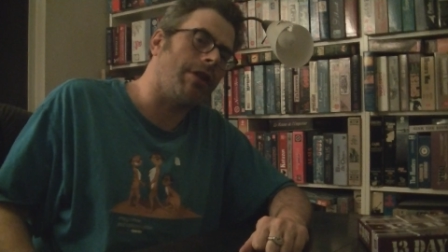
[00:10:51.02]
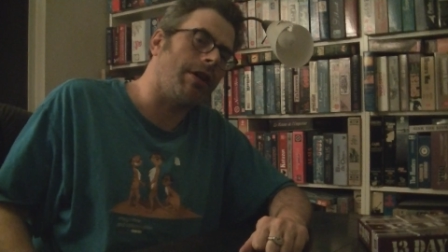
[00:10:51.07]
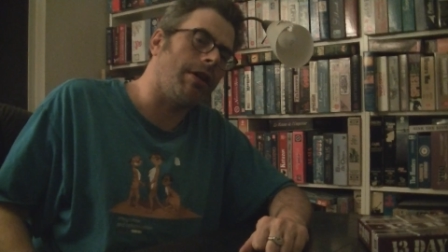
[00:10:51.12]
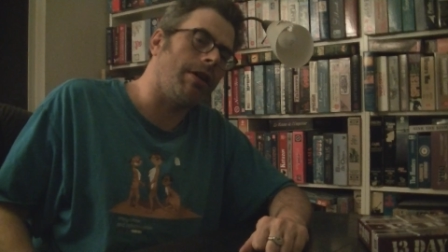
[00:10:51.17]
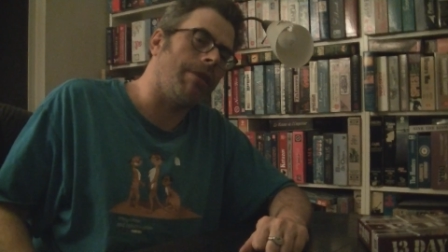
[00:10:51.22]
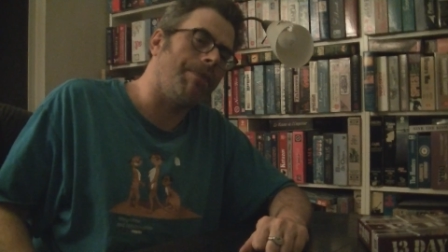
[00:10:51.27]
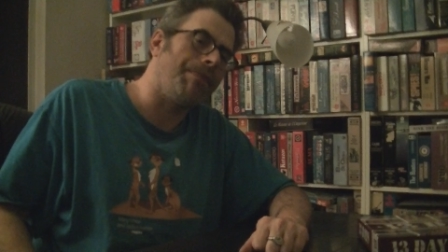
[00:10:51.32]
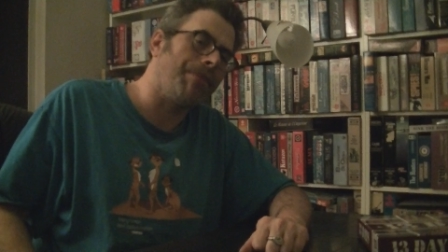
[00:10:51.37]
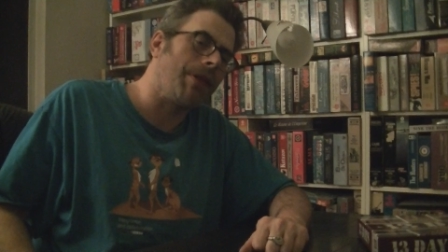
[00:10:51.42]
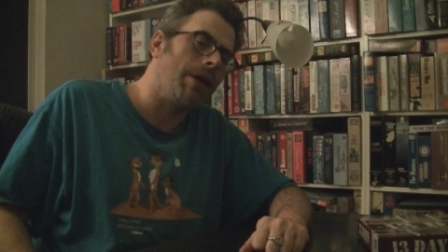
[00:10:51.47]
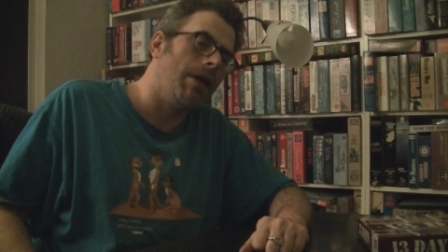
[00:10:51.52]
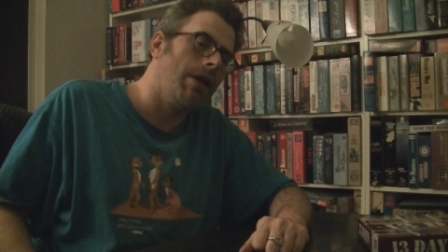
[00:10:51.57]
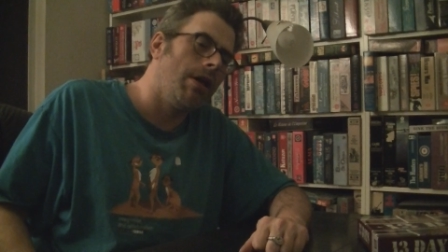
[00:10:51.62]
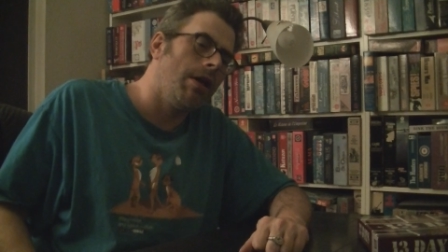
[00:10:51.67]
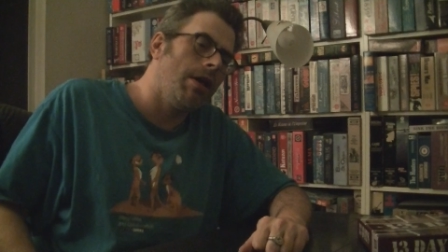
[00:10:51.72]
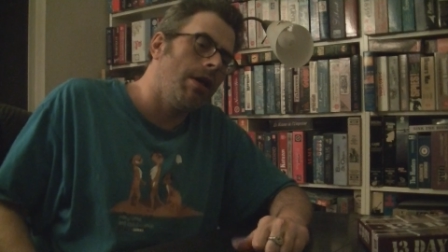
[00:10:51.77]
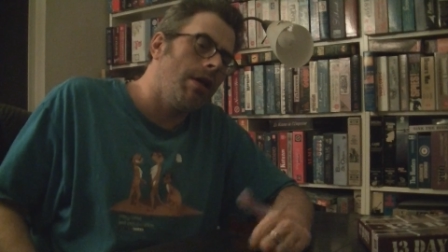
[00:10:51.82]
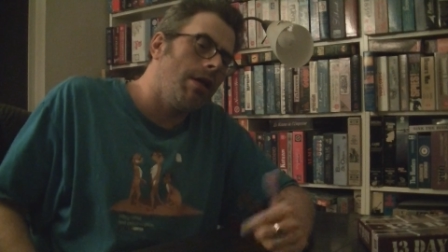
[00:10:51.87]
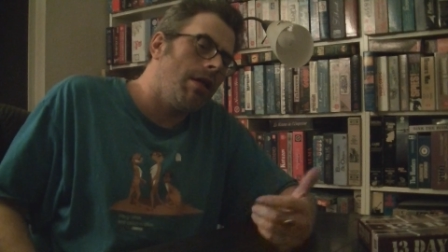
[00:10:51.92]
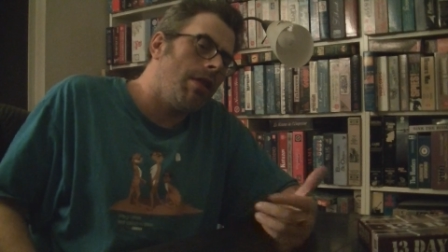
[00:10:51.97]
in.
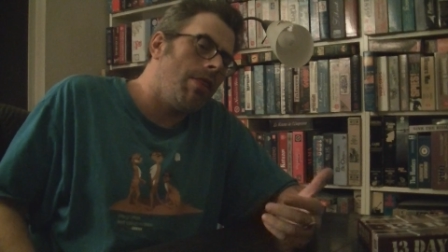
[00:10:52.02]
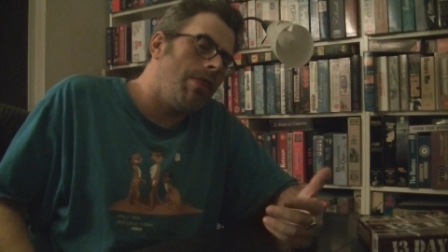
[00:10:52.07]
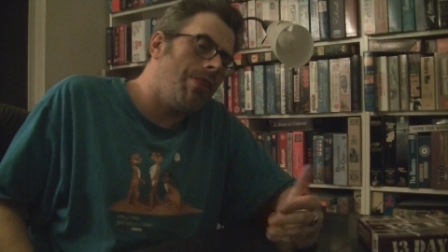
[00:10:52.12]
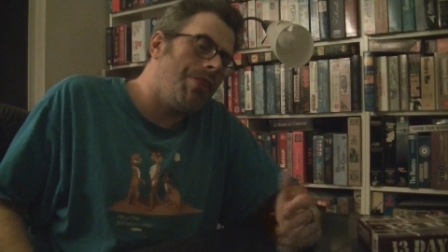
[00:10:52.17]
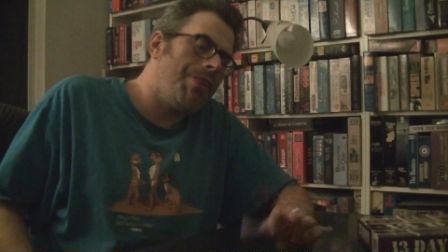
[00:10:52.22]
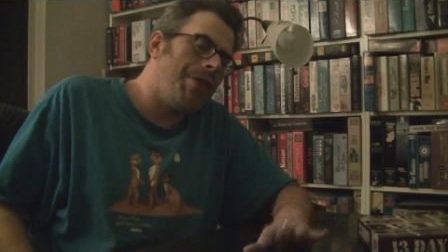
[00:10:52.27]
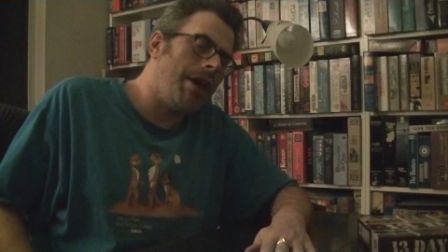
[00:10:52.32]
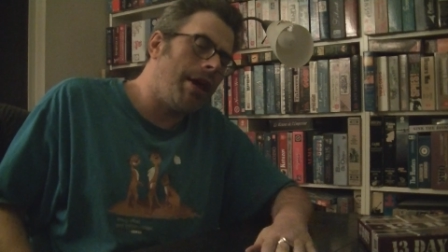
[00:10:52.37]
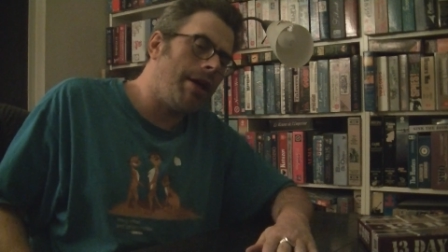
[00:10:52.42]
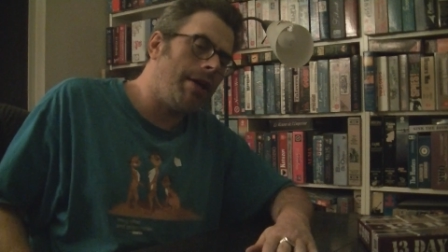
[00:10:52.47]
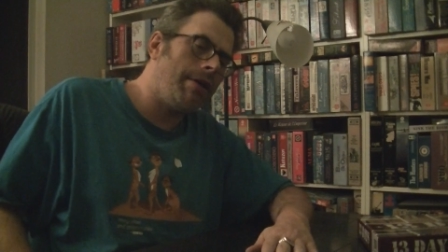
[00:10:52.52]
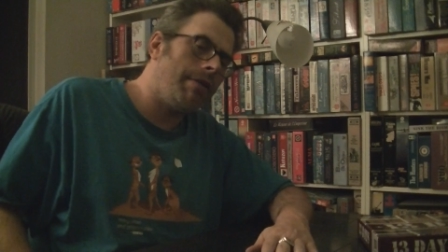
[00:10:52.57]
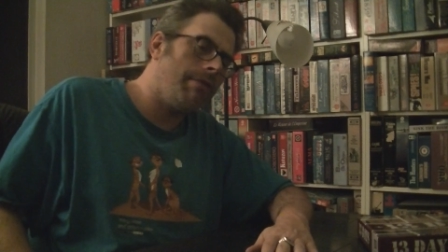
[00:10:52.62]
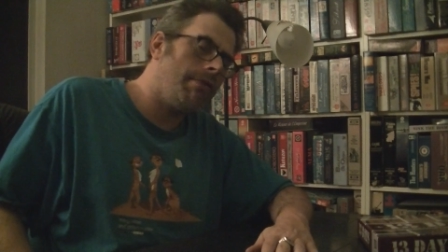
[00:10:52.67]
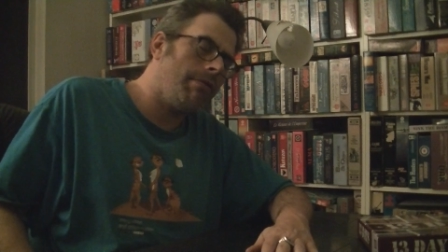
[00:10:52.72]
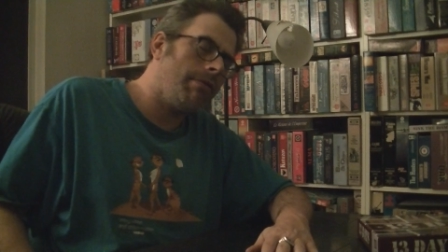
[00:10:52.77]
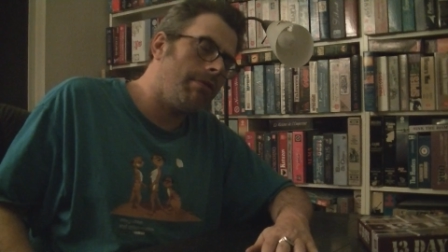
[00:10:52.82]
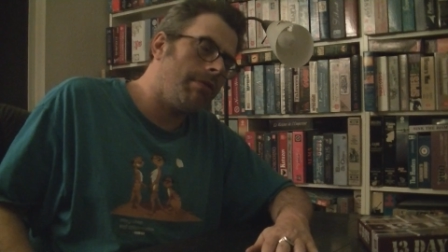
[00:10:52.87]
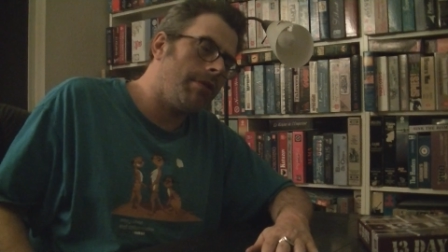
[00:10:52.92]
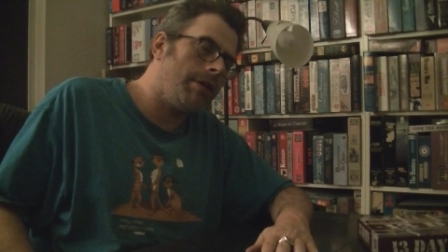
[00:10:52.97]
Then,
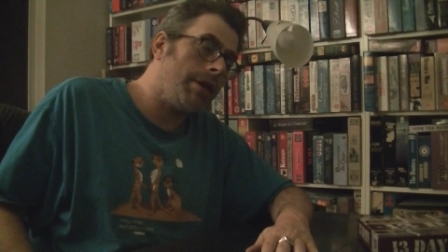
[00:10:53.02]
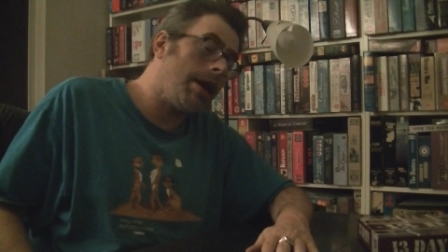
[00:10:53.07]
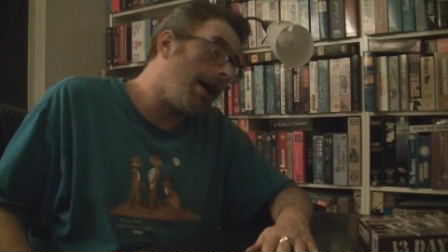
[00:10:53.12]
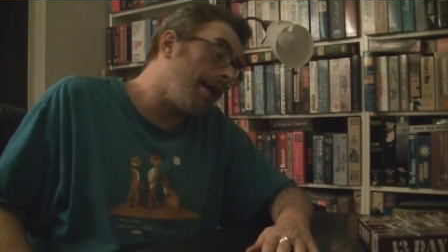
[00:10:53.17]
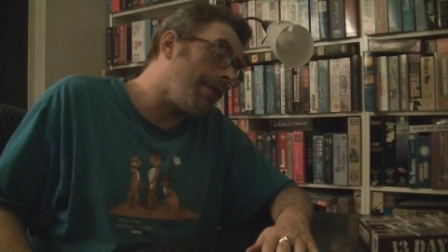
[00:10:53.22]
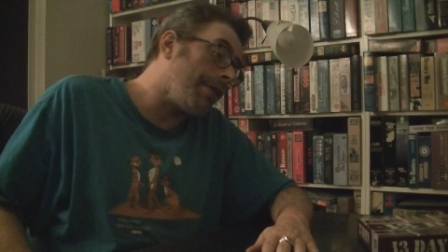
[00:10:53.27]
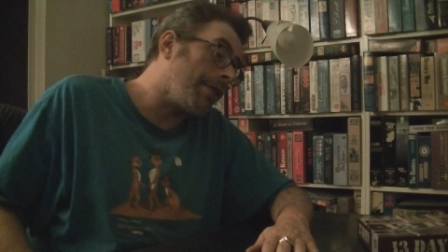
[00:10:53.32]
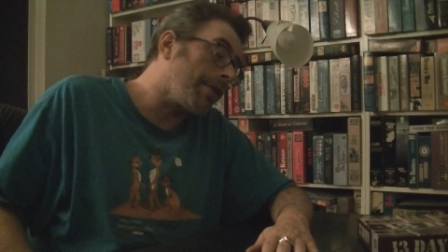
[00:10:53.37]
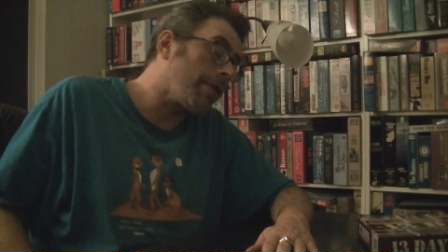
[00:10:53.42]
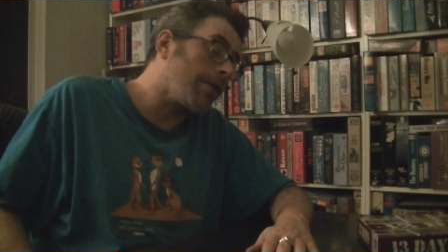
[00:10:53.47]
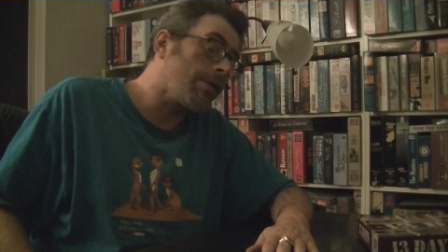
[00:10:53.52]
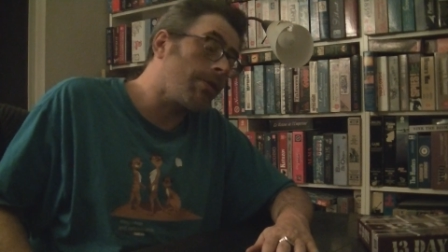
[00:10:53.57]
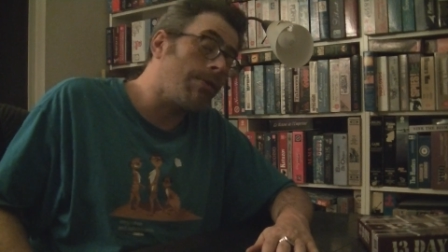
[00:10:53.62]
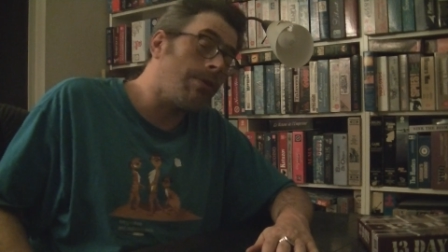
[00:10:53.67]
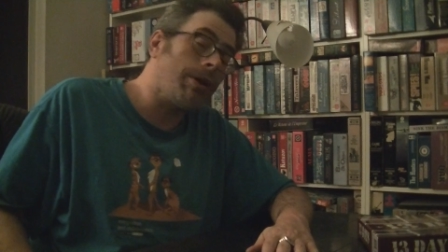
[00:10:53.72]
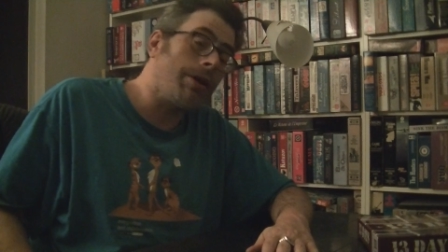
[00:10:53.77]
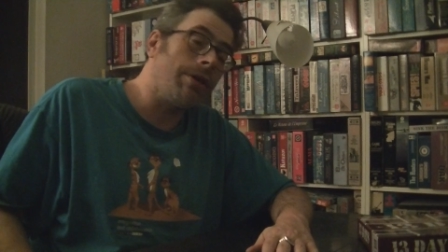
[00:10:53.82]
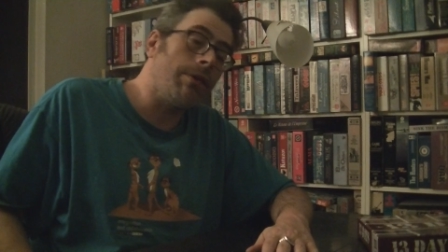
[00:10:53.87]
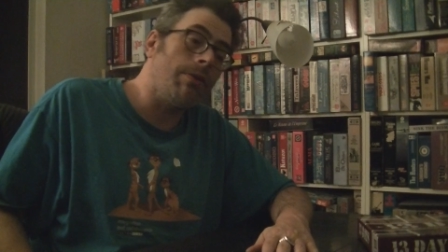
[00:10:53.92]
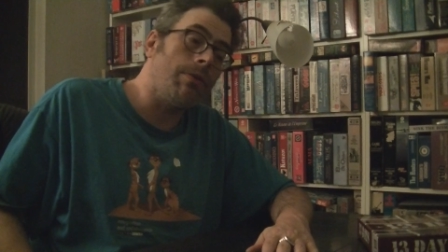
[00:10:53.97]
yeah, this is
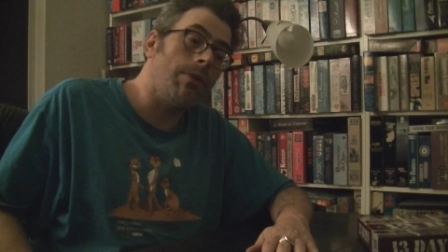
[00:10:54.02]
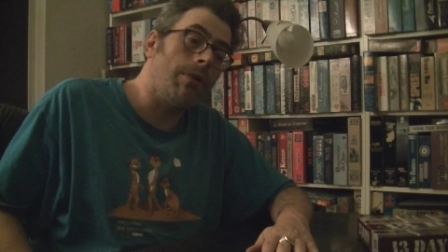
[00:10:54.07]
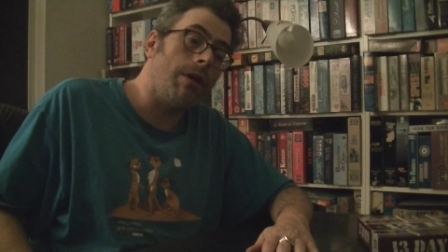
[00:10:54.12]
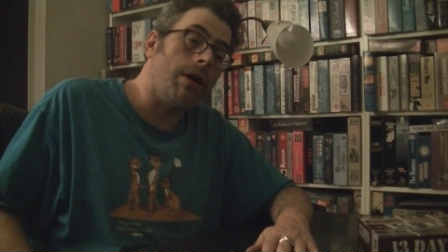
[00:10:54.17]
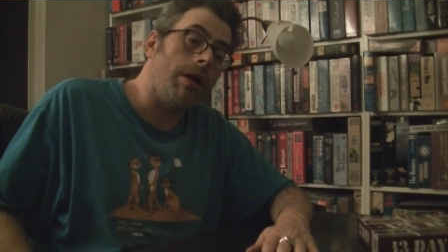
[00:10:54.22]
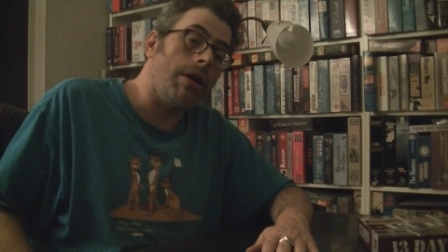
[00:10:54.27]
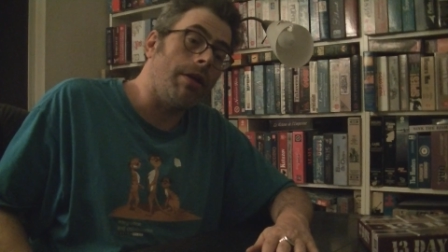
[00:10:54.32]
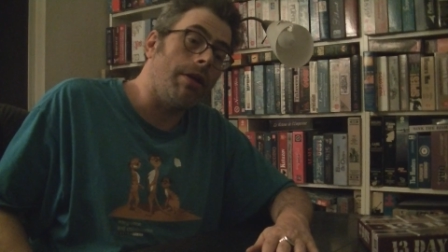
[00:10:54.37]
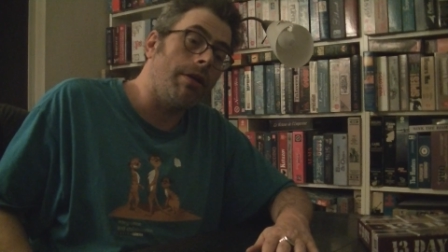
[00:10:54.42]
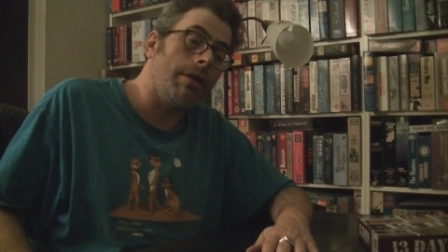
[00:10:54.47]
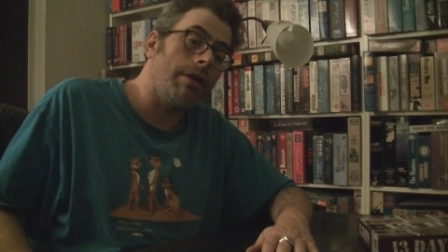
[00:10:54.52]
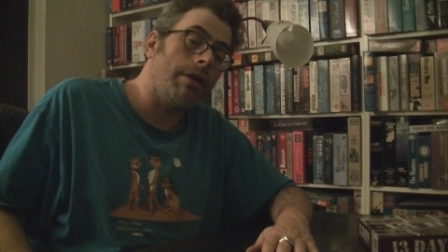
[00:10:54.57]
what you want.